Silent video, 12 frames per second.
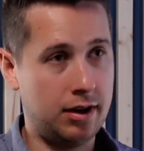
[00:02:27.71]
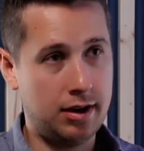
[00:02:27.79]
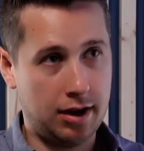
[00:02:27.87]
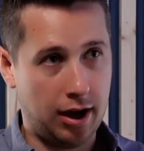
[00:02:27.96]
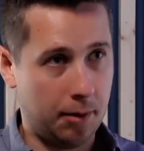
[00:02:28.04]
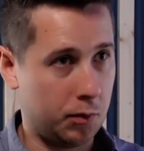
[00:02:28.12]

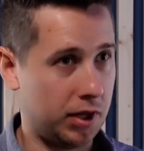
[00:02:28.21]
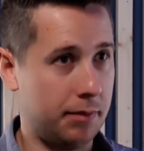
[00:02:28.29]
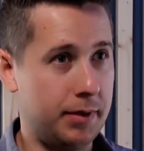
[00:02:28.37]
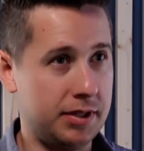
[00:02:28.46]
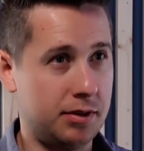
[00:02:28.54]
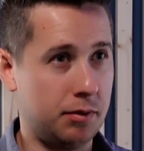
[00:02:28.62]
I'll bring the
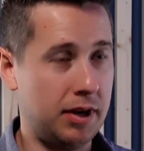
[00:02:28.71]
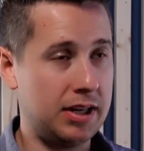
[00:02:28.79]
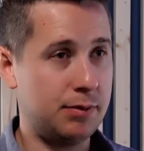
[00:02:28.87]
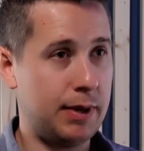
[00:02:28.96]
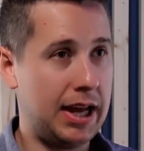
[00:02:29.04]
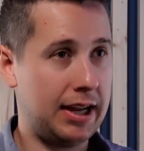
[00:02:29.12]
pistol range
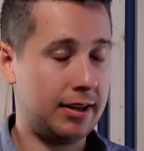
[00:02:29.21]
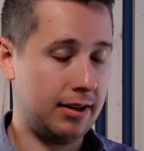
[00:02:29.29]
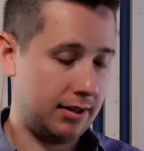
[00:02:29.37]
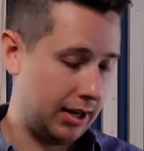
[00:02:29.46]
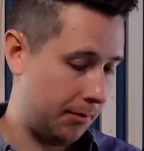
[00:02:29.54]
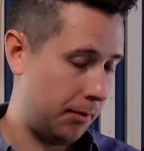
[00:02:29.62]
bag, a
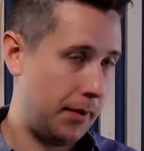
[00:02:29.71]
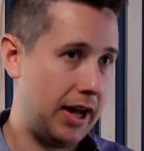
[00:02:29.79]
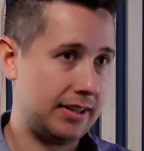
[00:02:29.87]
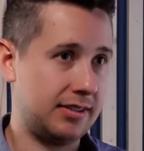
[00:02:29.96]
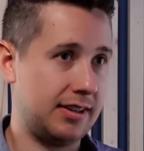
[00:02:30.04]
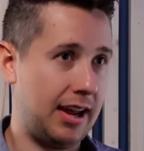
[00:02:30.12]
couple
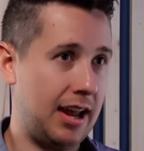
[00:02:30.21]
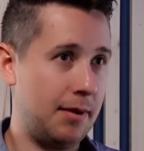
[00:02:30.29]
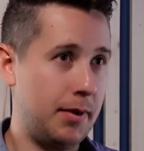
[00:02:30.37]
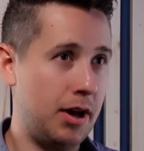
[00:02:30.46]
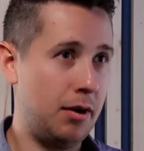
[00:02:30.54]
boxes of ammo.